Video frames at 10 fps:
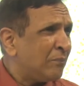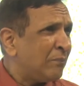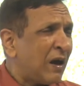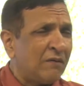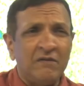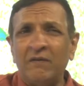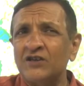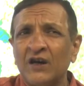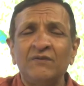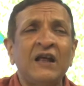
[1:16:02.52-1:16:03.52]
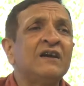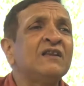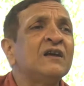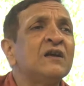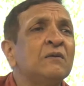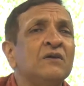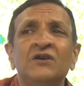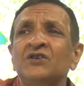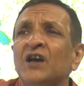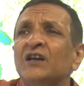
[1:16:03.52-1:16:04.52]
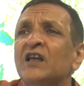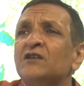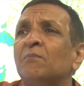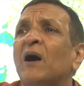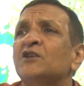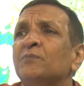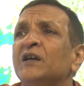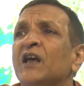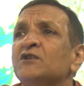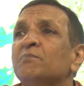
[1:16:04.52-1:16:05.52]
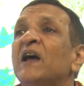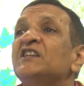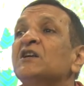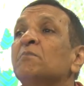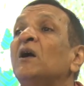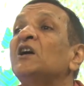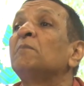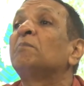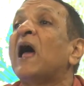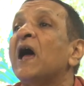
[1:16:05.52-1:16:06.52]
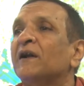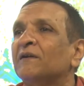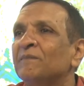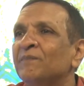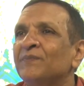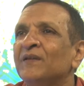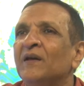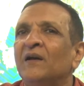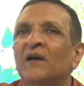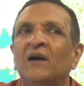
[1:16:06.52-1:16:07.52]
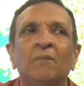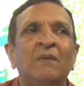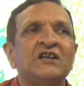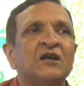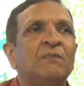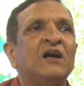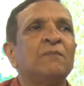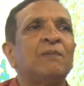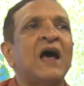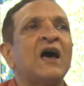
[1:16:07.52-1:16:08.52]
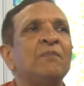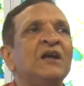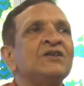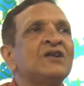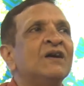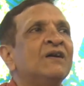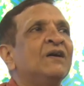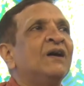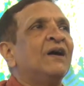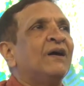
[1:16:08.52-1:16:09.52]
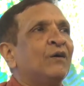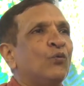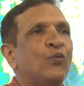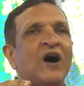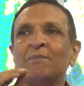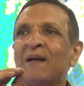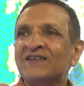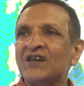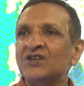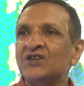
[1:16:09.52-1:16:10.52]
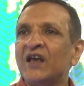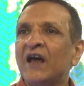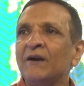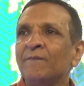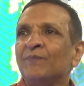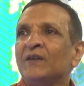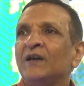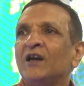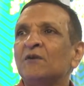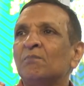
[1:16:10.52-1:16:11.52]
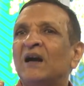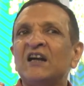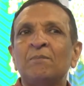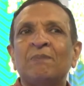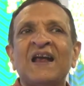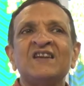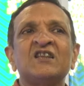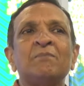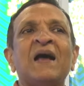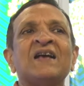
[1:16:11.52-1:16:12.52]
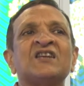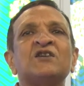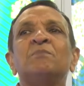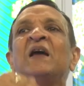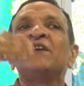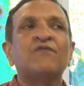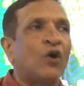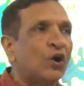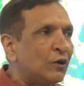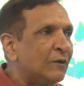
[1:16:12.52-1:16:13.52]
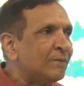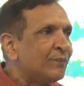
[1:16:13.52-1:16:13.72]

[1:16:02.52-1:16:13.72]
Wilbur Schramm, he said that mass media is magic multiplier. Magic multiplier means one message is there, it multiplies the message manifold.